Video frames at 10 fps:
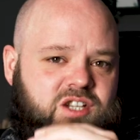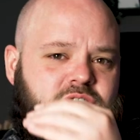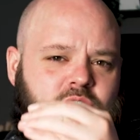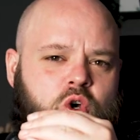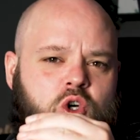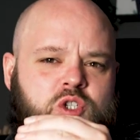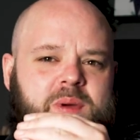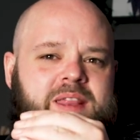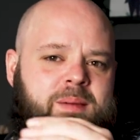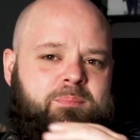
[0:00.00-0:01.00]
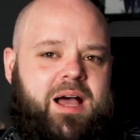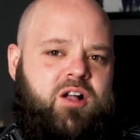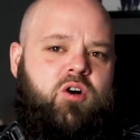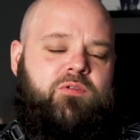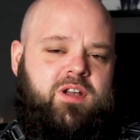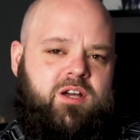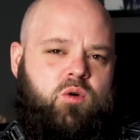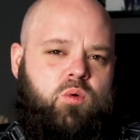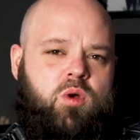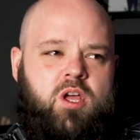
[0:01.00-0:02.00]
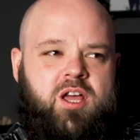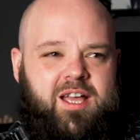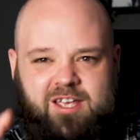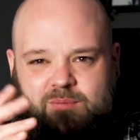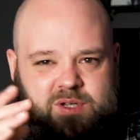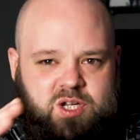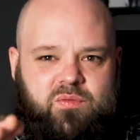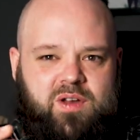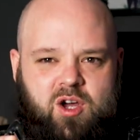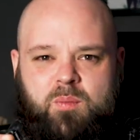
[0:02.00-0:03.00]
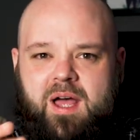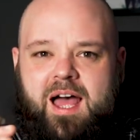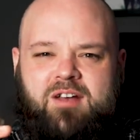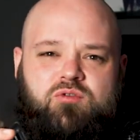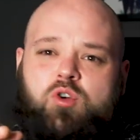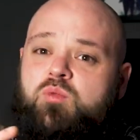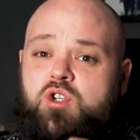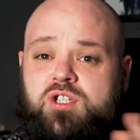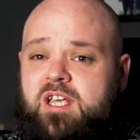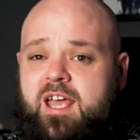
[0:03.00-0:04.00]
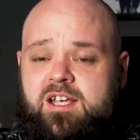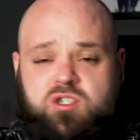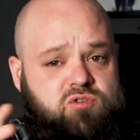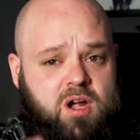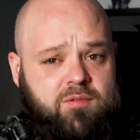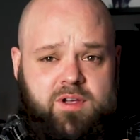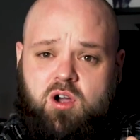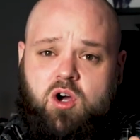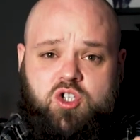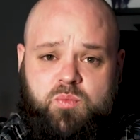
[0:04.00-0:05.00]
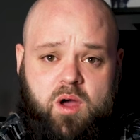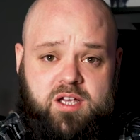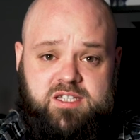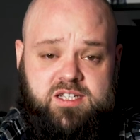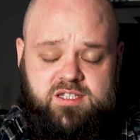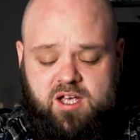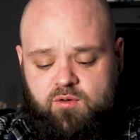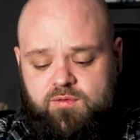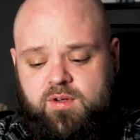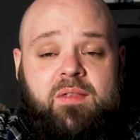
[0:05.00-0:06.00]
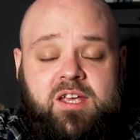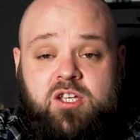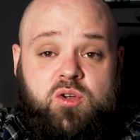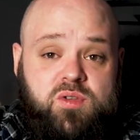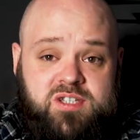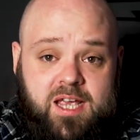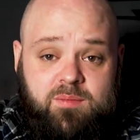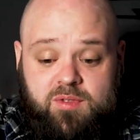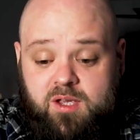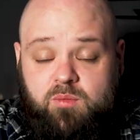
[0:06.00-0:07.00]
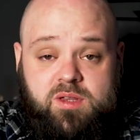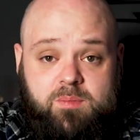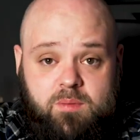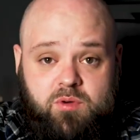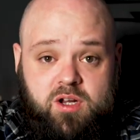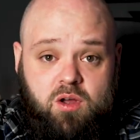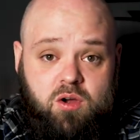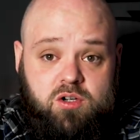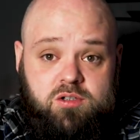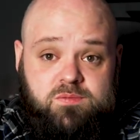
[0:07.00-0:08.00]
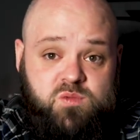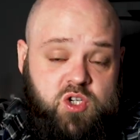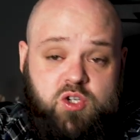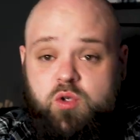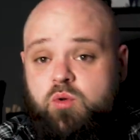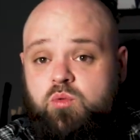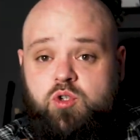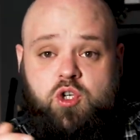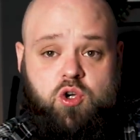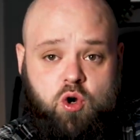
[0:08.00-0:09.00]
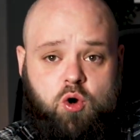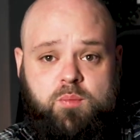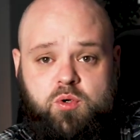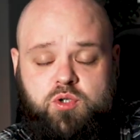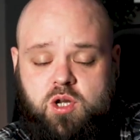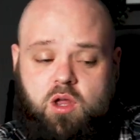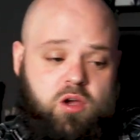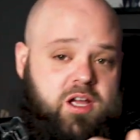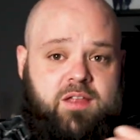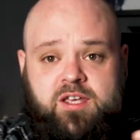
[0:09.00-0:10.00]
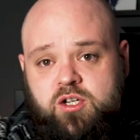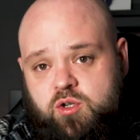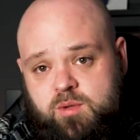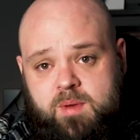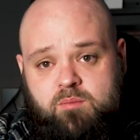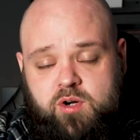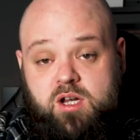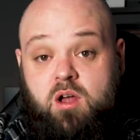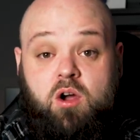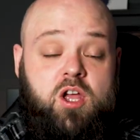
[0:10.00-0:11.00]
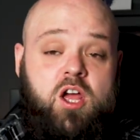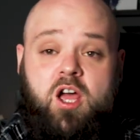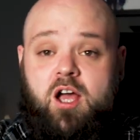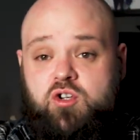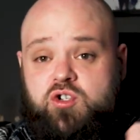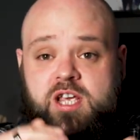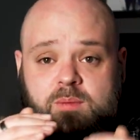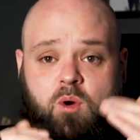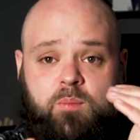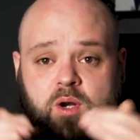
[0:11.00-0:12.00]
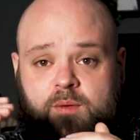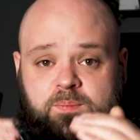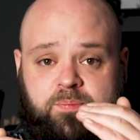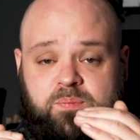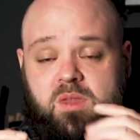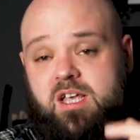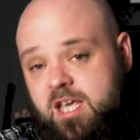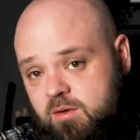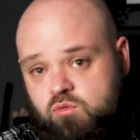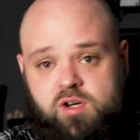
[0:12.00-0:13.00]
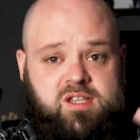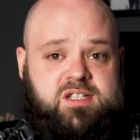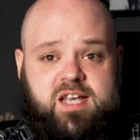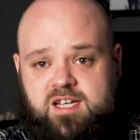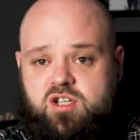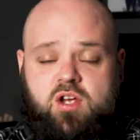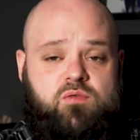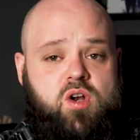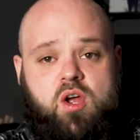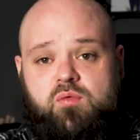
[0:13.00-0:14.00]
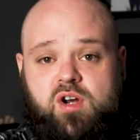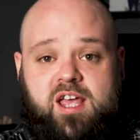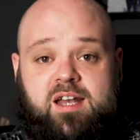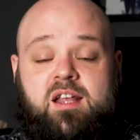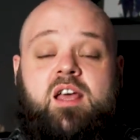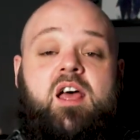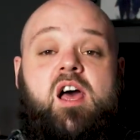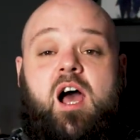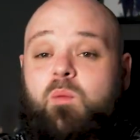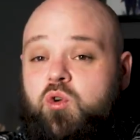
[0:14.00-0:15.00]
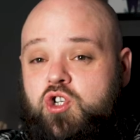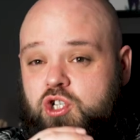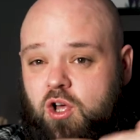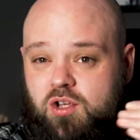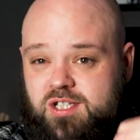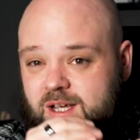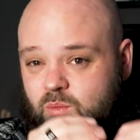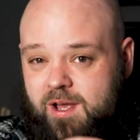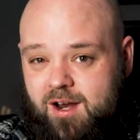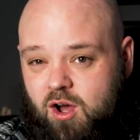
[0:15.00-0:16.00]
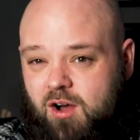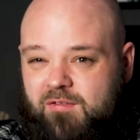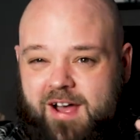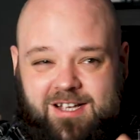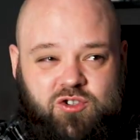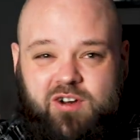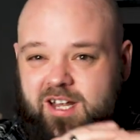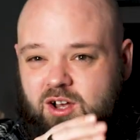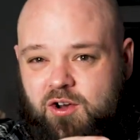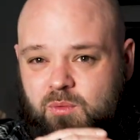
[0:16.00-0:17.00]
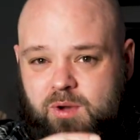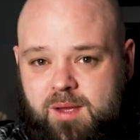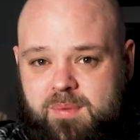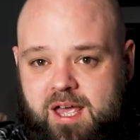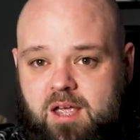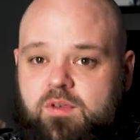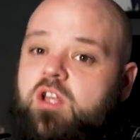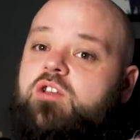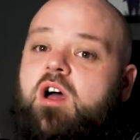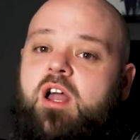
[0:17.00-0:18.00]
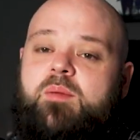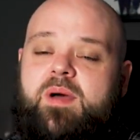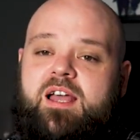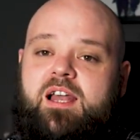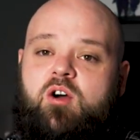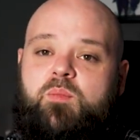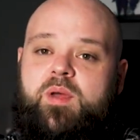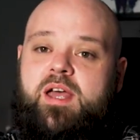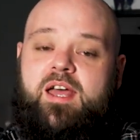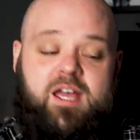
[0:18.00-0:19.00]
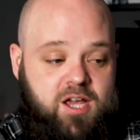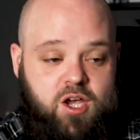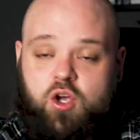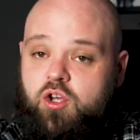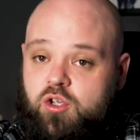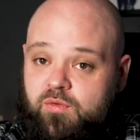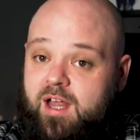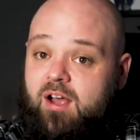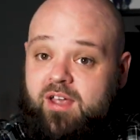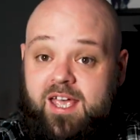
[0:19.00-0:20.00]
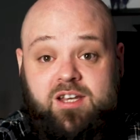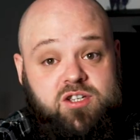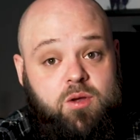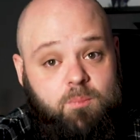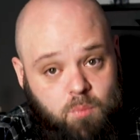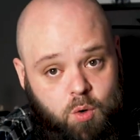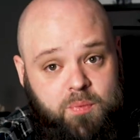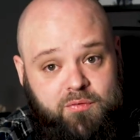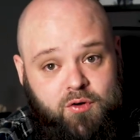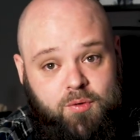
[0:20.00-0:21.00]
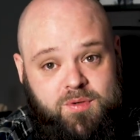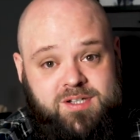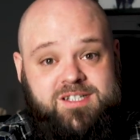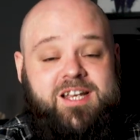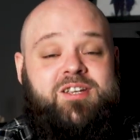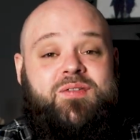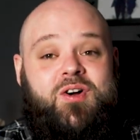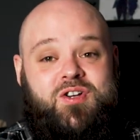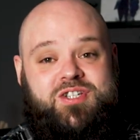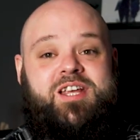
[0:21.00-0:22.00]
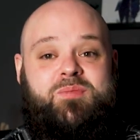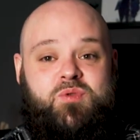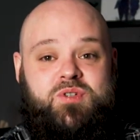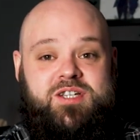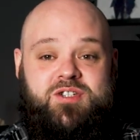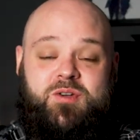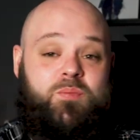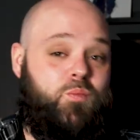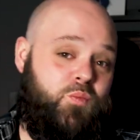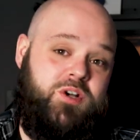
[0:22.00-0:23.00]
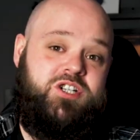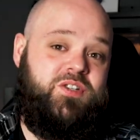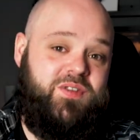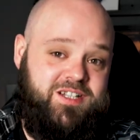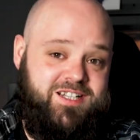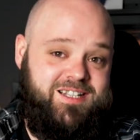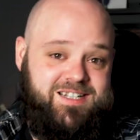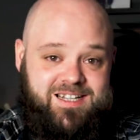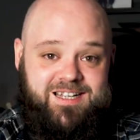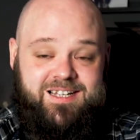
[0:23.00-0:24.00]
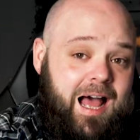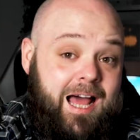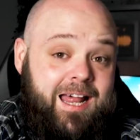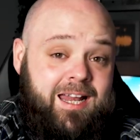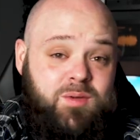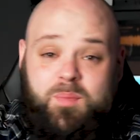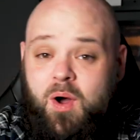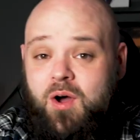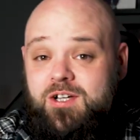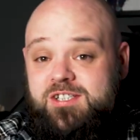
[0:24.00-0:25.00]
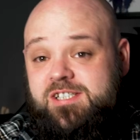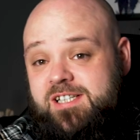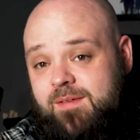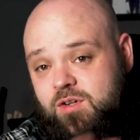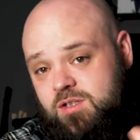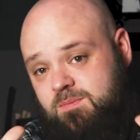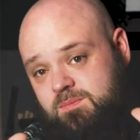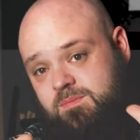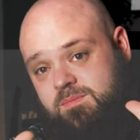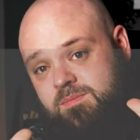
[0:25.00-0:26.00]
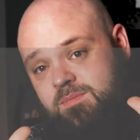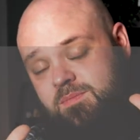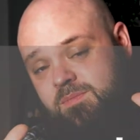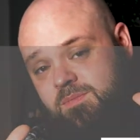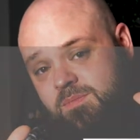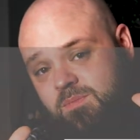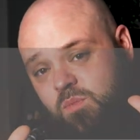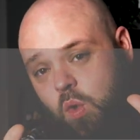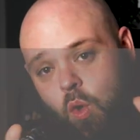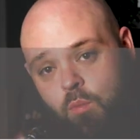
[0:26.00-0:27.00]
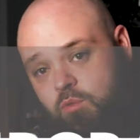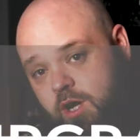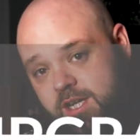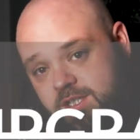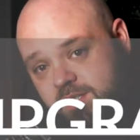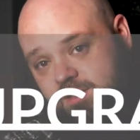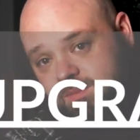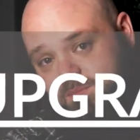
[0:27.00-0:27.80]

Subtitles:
to the cusp and then back off a little, give myself a little bit of headroom just in case the graphic card spikes itself, and then you do the same thing with the memory clock. So you do your core boost clock and then you do your memory clock, and just keep upping them, keep running the test over and over again, and once you start seeing weird artifacts or any kind of weird behavior, dial it back a little bit. You've now gained more performance and you've got a stable system, which is fantastic. And part 7, upgrades.